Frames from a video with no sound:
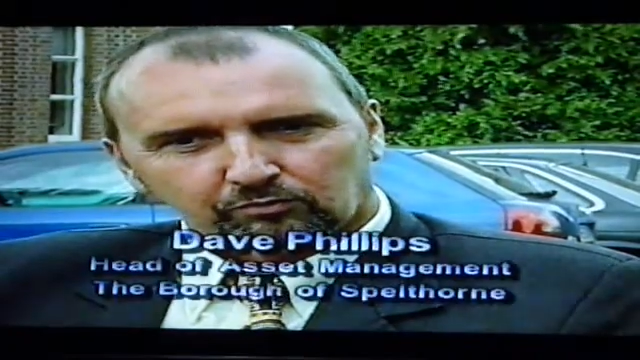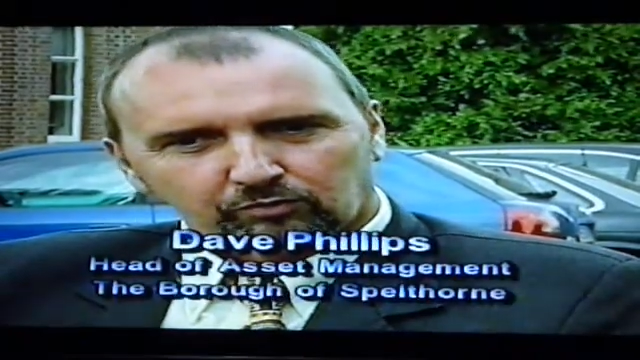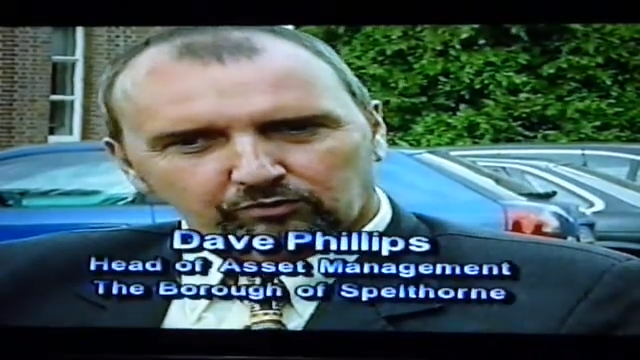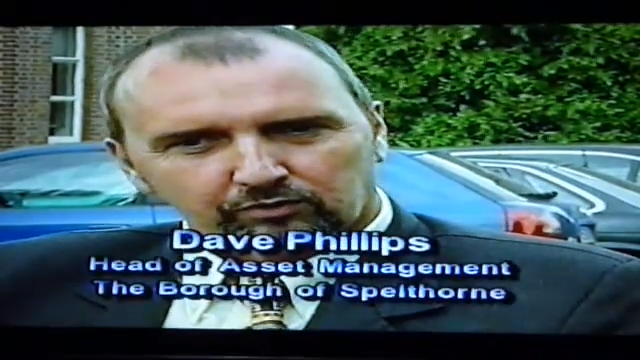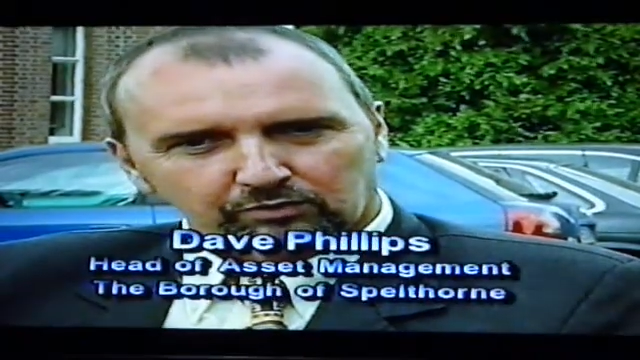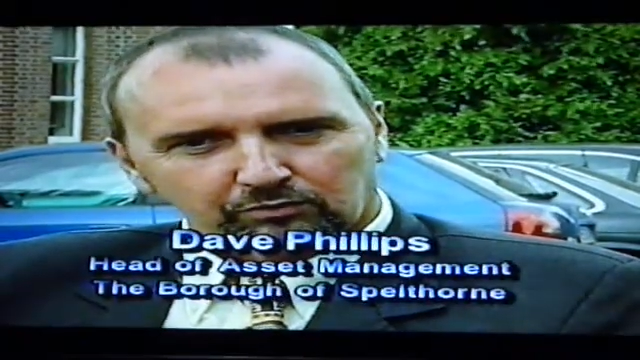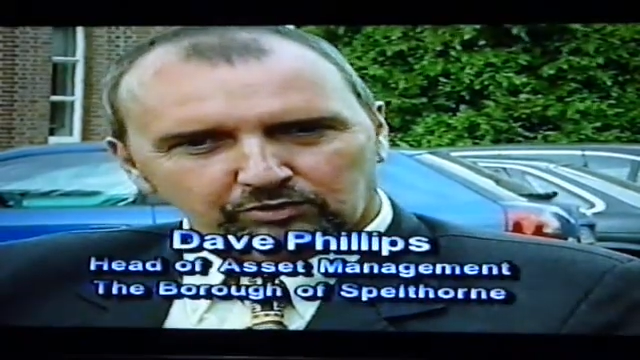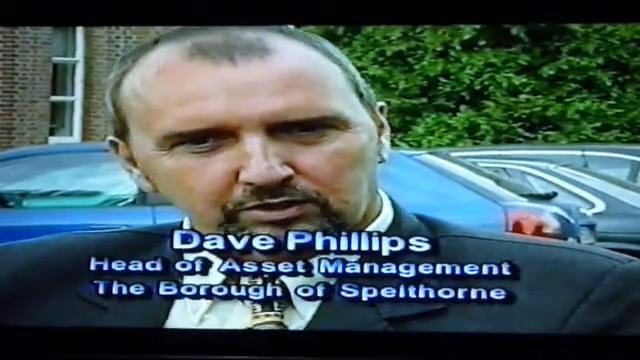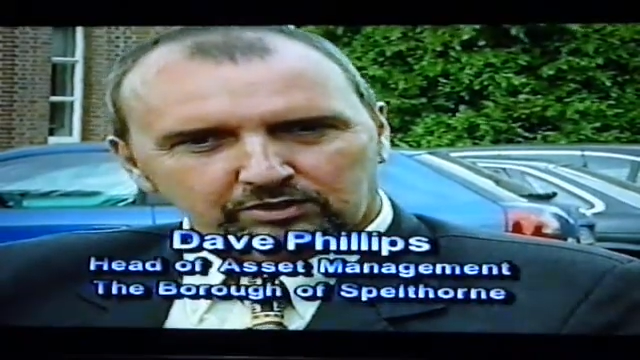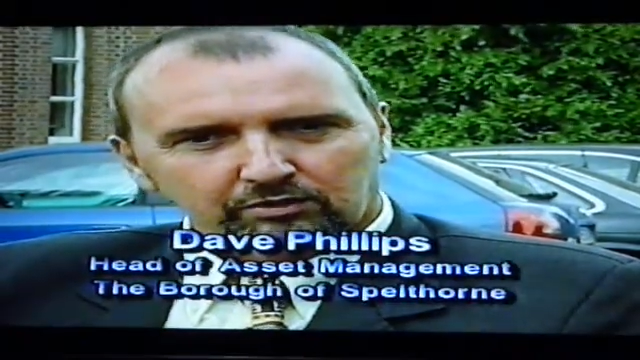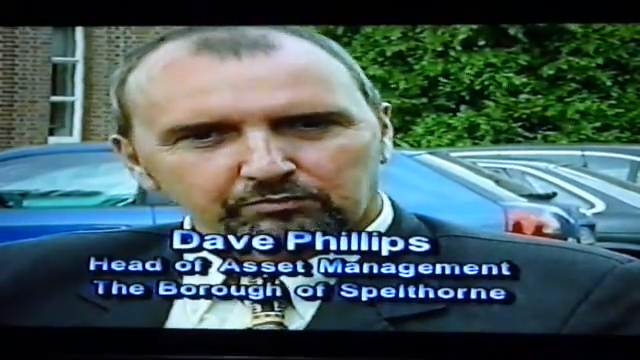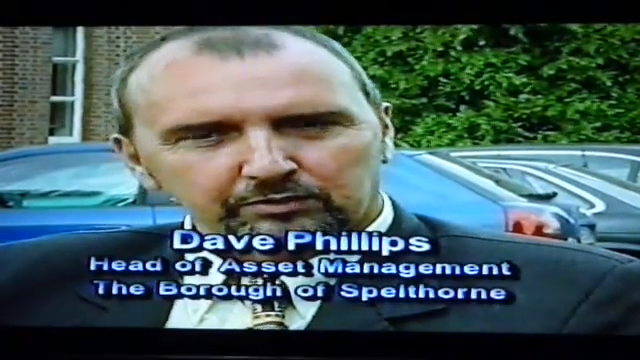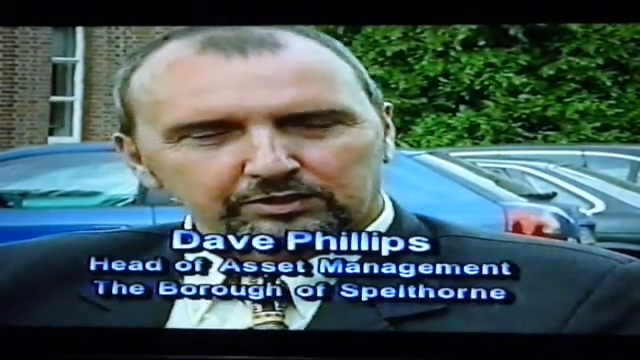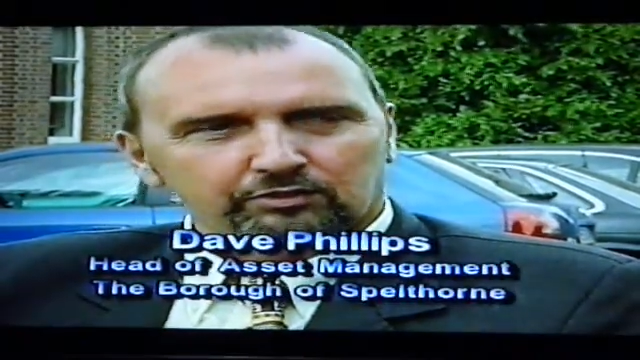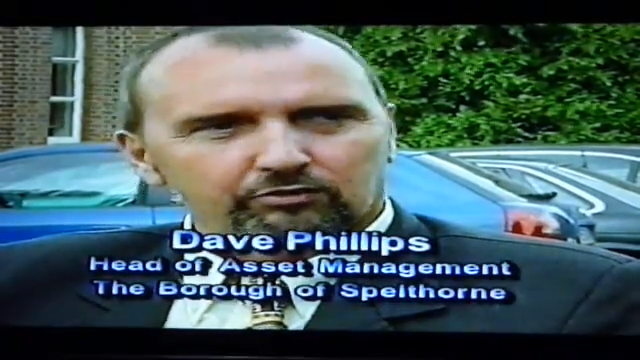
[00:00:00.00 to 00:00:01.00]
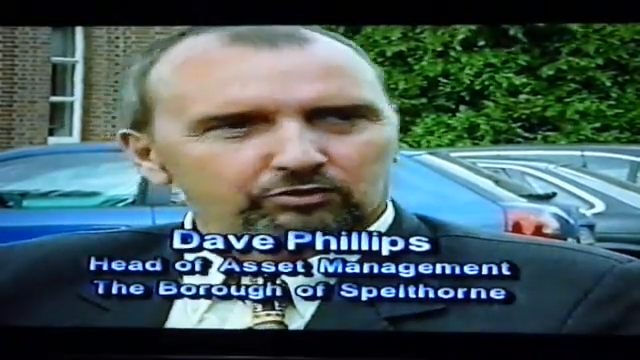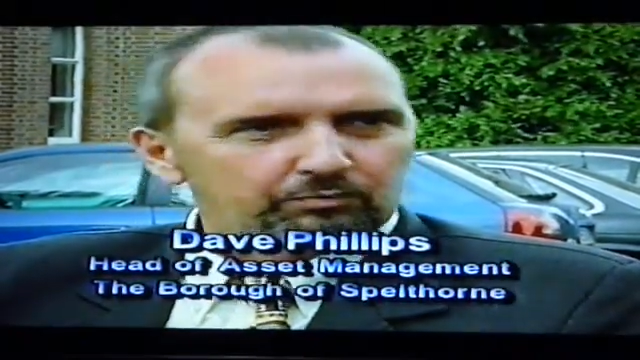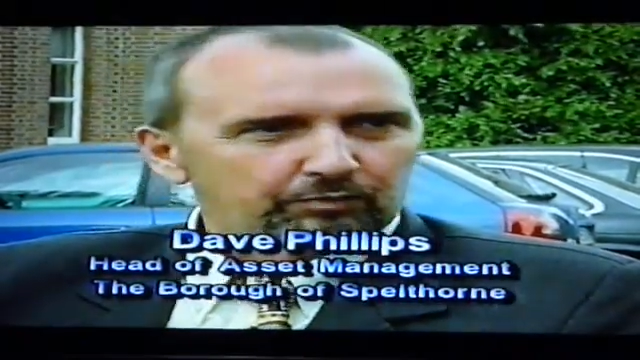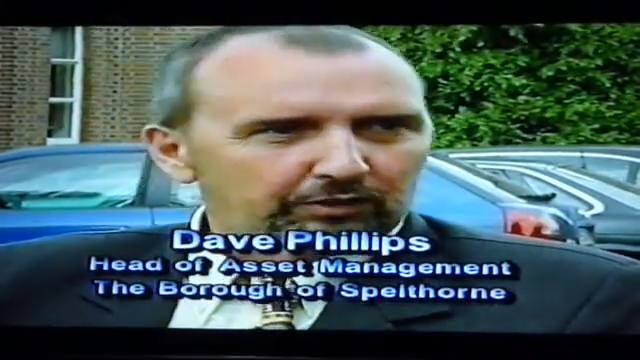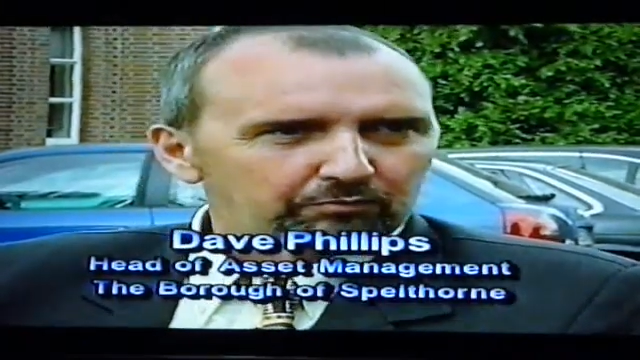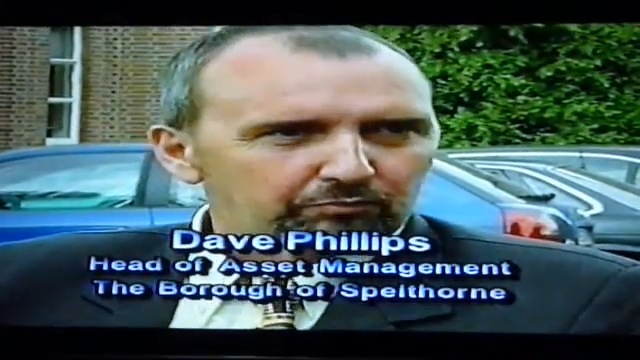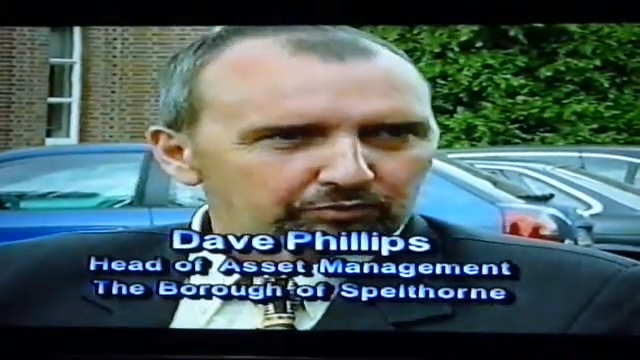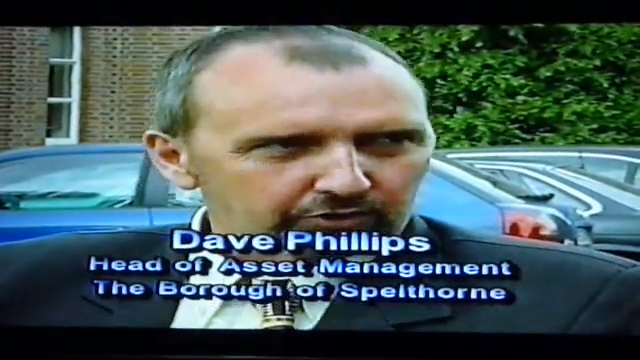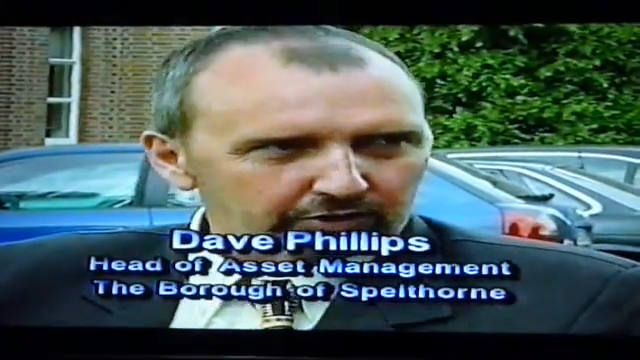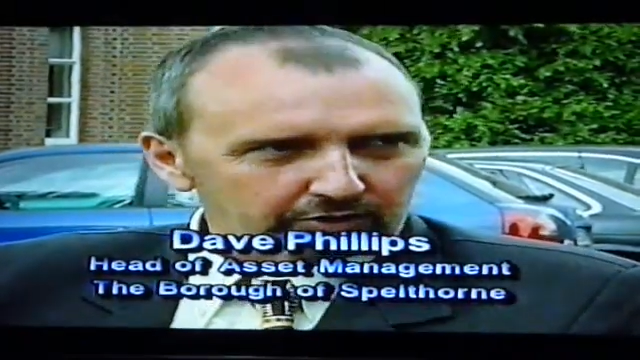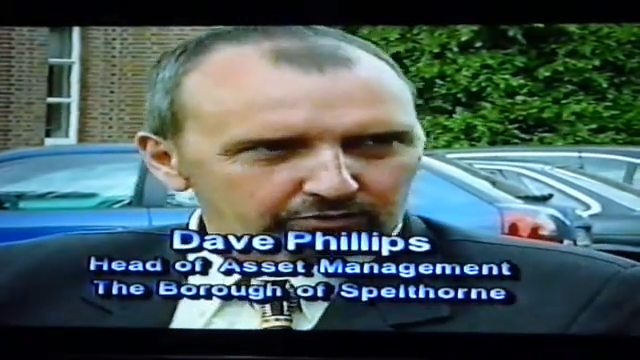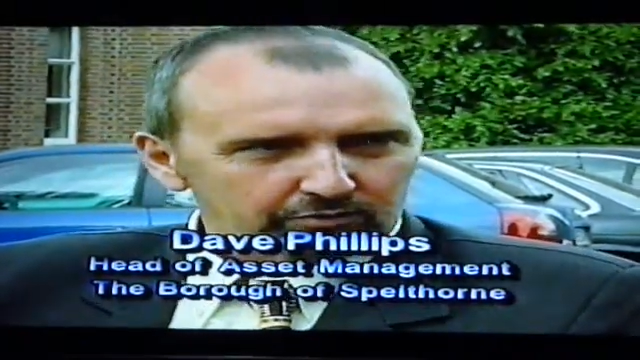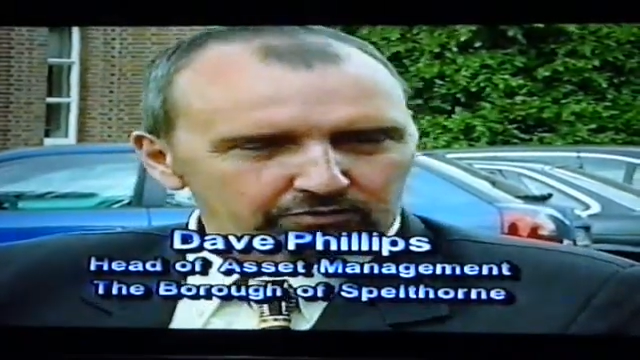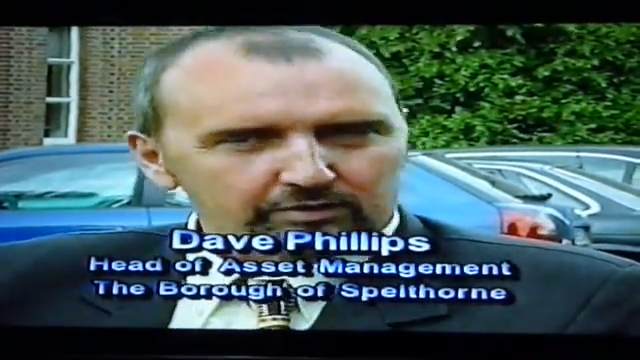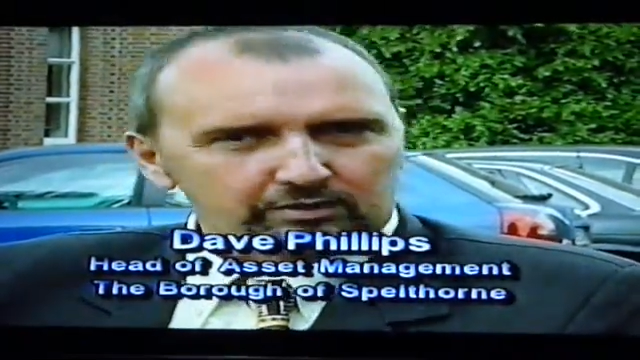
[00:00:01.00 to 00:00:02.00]
there were still materials being
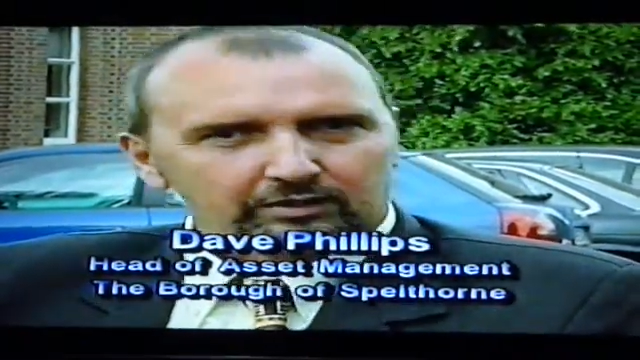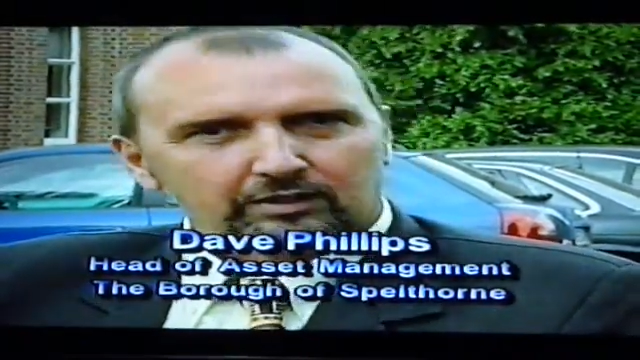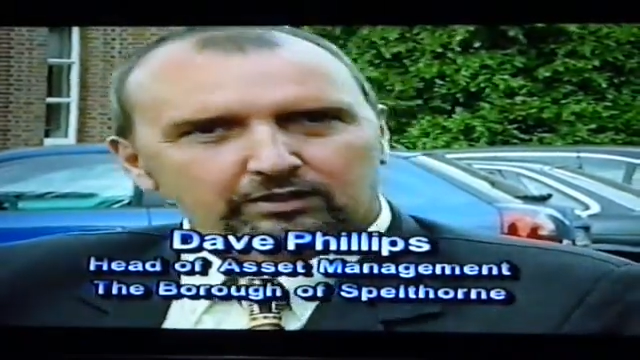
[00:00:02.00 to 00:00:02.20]
produced,